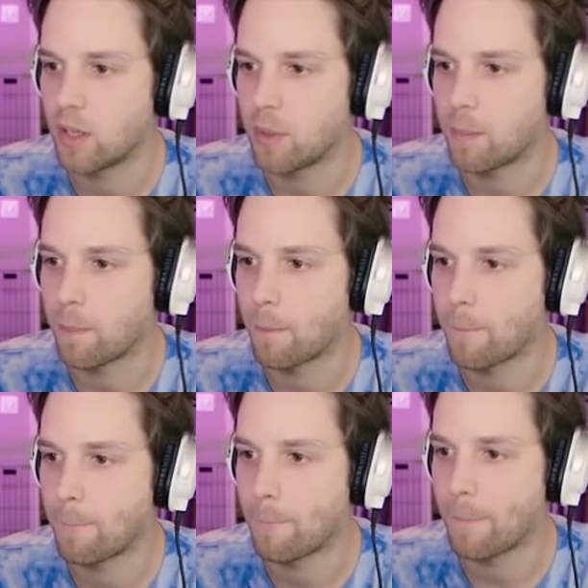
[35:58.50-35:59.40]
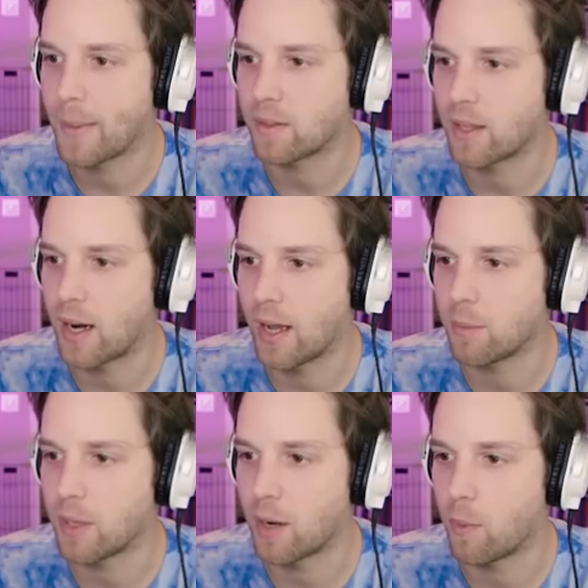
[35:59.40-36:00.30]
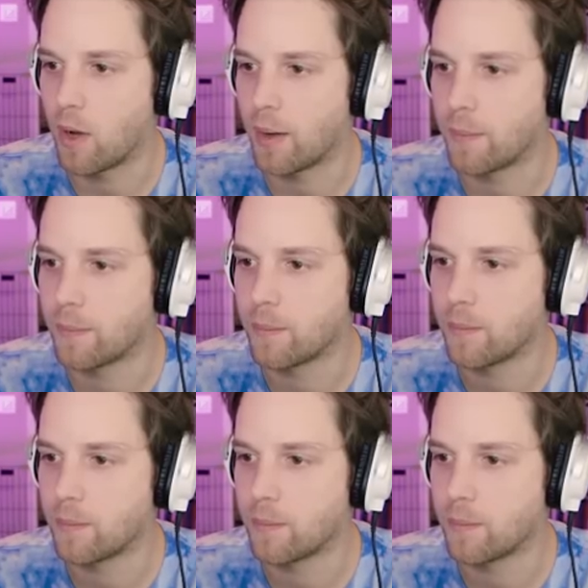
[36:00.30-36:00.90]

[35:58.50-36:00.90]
Gimme. That's that item that I want.